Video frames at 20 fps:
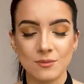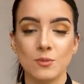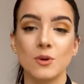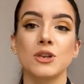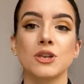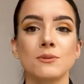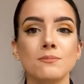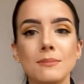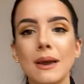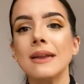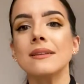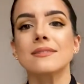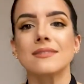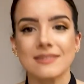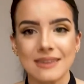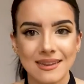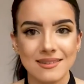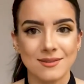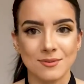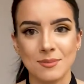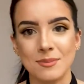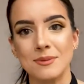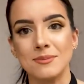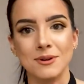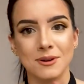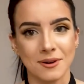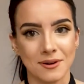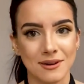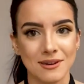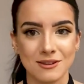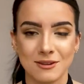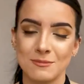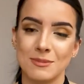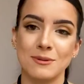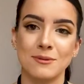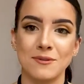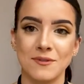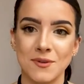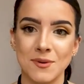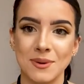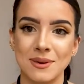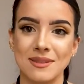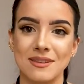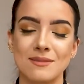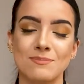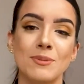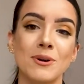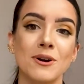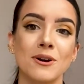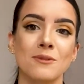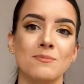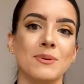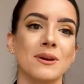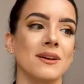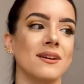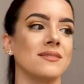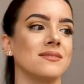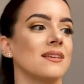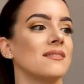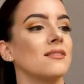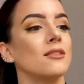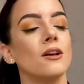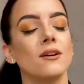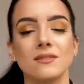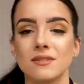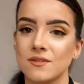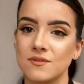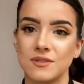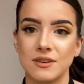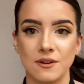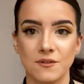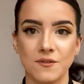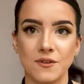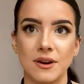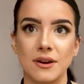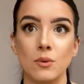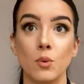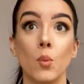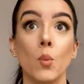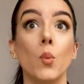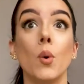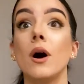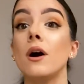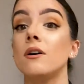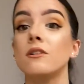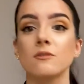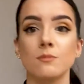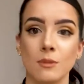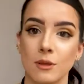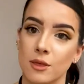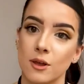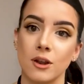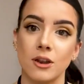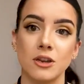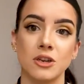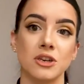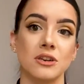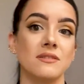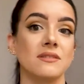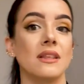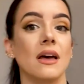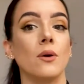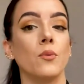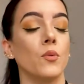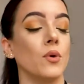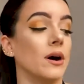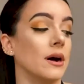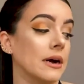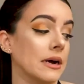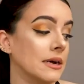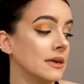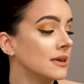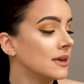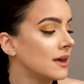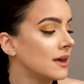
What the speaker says: which made sense when we were going to be reviewing this book because there's lots of different world mythologies that were